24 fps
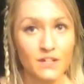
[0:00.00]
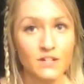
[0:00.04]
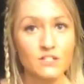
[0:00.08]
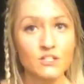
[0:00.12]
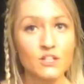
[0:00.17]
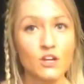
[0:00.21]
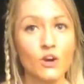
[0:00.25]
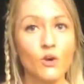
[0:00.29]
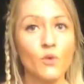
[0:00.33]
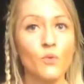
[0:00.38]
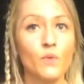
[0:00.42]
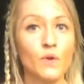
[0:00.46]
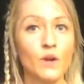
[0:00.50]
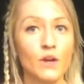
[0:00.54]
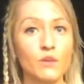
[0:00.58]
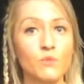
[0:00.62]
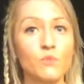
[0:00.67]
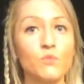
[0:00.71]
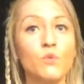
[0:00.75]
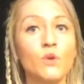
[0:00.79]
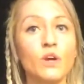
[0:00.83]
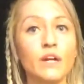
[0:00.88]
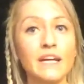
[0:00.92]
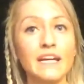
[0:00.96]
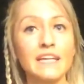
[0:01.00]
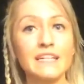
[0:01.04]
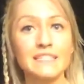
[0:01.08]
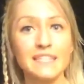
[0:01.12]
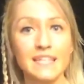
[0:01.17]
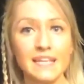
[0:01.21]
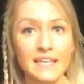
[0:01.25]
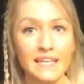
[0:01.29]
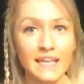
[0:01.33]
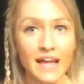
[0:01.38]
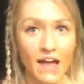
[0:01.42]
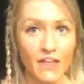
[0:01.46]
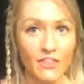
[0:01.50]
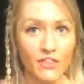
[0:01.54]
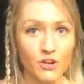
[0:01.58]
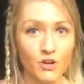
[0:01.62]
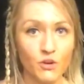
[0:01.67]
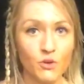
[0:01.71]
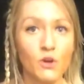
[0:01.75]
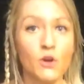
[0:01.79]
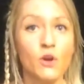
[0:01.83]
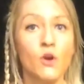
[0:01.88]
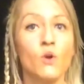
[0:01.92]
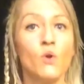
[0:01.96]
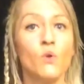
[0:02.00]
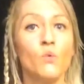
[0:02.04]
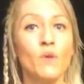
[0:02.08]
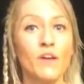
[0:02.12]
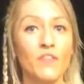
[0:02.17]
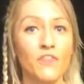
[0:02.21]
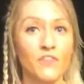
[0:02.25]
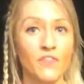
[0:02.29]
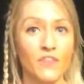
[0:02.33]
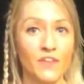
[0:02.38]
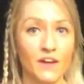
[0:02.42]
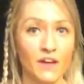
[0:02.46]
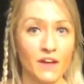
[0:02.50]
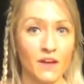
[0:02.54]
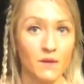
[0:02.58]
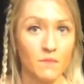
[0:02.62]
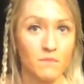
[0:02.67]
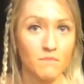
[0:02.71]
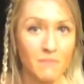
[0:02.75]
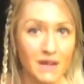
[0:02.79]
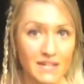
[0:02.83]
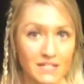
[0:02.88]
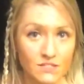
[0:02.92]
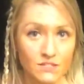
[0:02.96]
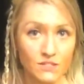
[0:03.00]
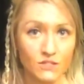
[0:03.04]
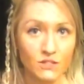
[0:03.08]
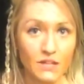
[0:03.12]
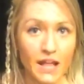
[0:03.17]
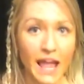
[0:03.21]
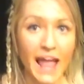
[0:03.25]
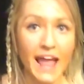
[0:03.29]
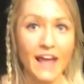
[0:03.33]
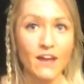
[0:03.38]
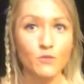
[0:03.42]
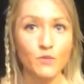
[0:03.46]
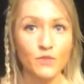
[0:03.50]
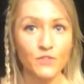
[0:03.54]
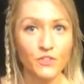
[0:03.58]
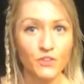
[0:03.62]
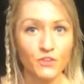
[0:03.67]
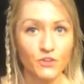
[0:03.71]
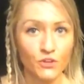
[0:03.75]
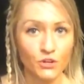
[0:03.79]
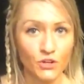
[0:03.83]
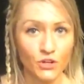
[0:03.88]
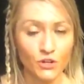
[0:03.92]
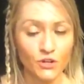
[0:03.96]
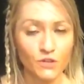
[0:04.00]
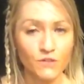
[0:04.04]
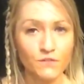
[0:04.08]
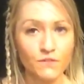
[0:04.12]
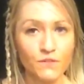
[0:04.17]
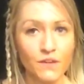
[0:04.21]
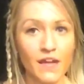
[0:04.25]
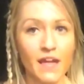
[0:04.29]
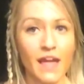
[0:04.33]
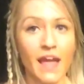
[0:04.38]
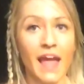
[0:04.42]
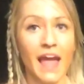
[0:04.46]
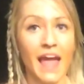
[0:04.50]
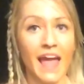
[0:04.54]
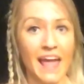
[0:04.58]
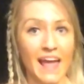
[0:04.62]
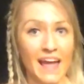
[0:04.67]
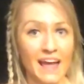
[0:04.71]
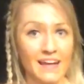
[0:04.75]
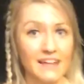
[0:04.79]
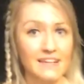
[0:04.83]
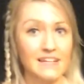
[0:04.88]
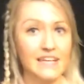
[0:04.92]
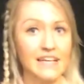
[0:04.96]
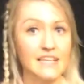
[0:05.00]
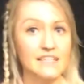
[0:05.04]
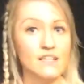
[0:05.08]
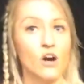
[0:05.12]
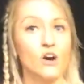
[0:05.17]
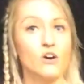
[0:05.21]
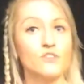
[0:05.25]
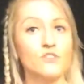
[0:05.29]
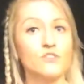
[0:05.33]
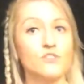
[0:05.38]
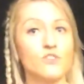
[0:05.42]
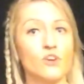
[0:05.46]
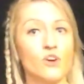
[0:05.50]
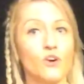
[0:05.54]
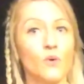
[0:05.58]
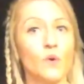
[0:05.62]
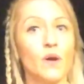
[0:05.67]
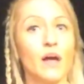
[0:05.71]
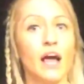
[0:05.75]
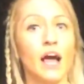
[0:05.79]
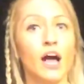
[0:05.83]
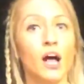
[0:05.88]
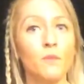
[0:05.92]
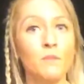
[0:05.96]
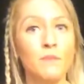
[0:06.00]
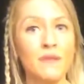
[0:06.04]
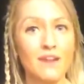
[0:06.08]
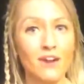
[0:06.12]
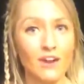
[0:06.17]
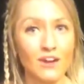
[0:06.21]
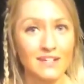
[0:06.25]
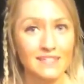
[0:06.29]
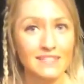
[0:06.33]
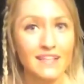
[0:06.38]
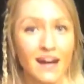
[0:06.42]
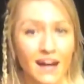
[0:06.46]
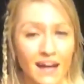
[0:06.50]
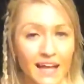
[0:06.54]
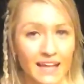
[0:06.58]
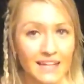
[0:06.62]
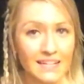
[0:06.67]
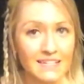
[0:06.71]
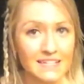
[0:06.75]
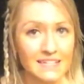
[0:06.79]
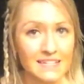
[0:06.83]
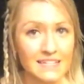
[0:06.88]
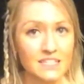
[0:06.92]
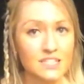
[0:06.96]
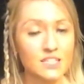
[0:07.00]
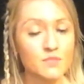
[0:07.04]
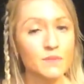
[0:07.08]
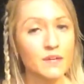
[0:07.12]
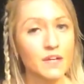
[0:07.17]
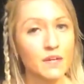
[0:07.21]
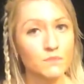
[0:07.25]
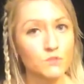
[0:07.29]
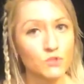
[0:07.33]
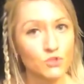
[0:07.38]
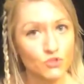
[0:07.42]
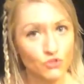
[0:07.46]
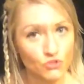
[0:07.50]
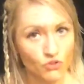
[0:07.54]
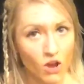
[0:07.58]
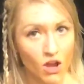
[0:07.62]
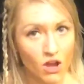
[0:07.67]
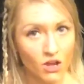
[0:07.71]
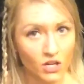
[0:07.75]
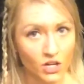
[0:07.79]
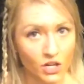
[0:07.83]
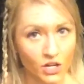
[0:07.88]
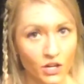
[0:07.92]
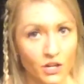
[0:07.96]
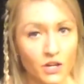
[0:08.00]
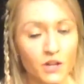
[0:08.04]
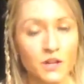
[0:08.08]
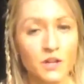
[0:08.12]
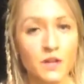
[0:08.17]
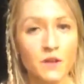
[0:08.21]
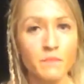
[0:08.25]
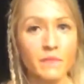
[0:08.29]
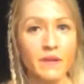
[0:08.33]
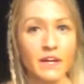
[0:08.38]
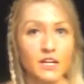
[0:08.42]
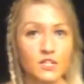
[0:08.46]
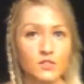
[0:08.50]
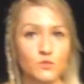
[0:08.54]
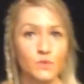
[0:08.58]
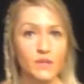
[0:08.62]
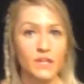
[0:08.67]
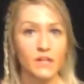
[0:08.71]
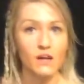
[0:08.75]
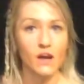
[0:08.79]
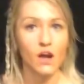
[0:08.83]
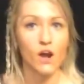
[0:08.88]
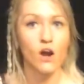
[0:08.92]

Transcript: So we're working together with the muscle and with the nerve, and it's also helping our tendons to become stronger because we